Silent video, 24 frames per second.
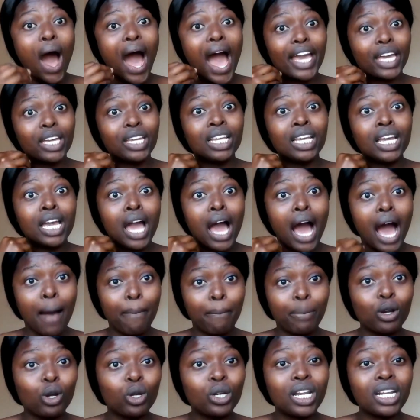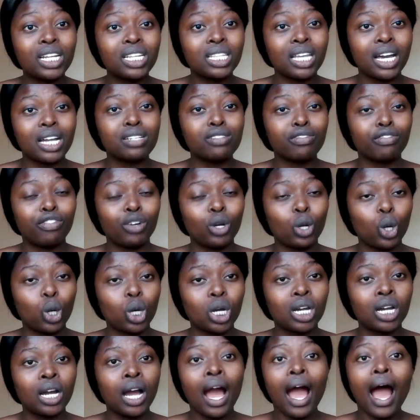I uploaded that
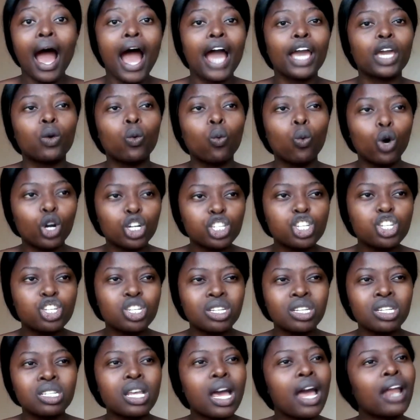vlog. I watched it